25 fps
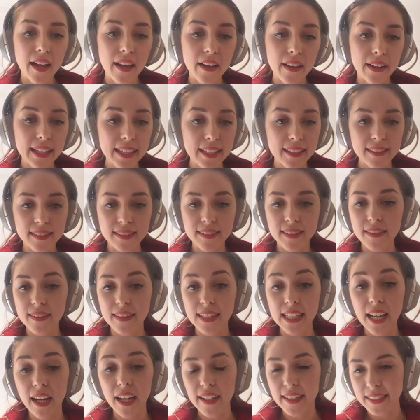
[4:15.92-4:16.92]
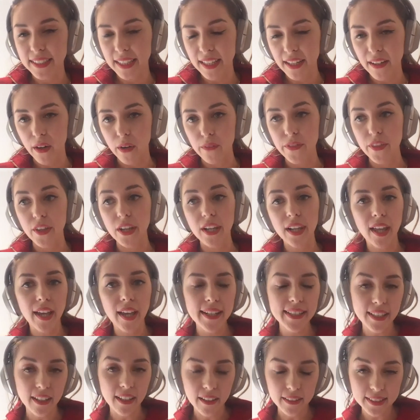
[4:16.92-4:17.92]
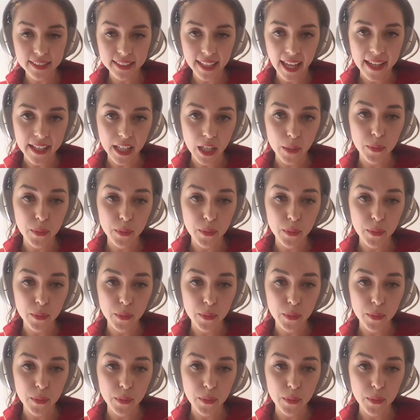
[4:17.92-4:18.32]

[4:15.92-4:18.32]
is the idea of the LiDAR scanner,